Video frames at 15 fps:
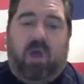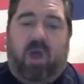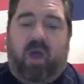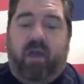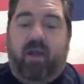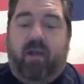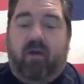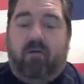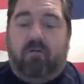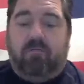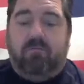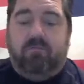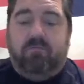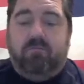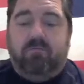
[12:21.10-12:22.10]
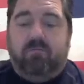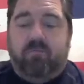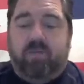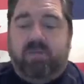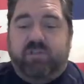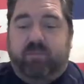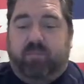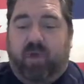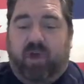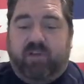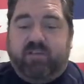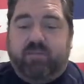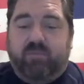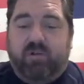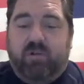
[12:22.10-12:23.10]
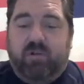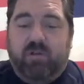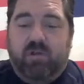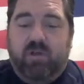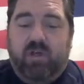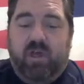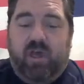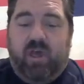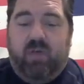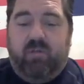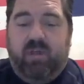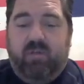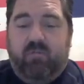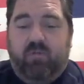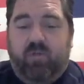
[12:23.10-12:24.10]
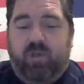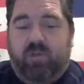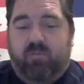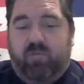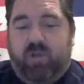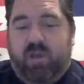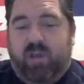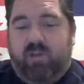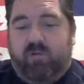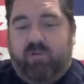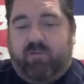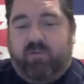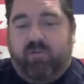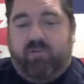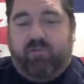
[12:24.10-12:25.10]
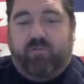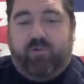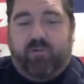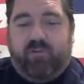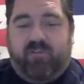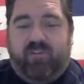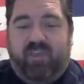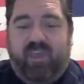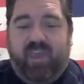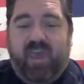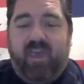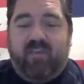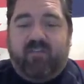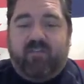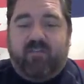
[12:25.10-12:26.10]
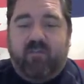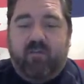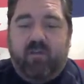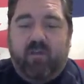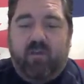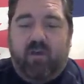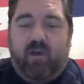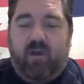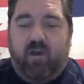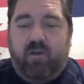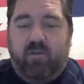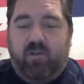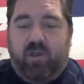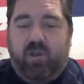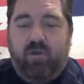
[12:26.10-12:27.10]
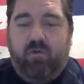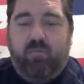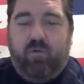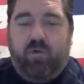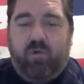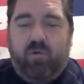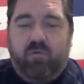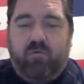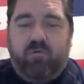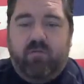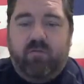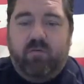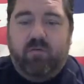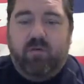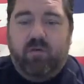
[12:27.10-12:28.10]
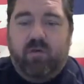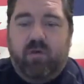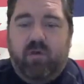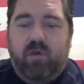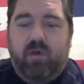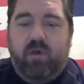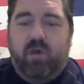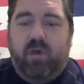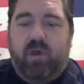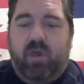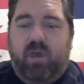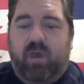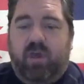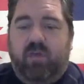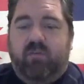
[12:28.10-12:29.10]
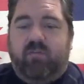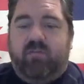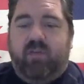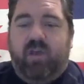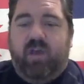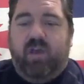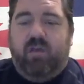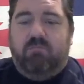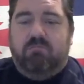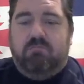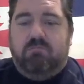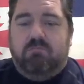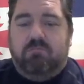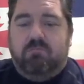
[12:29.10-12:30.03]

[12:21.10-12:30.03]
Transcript: I don't know. Is it possible? I mean, when, when I do a search for CS on the Q boards, he's um,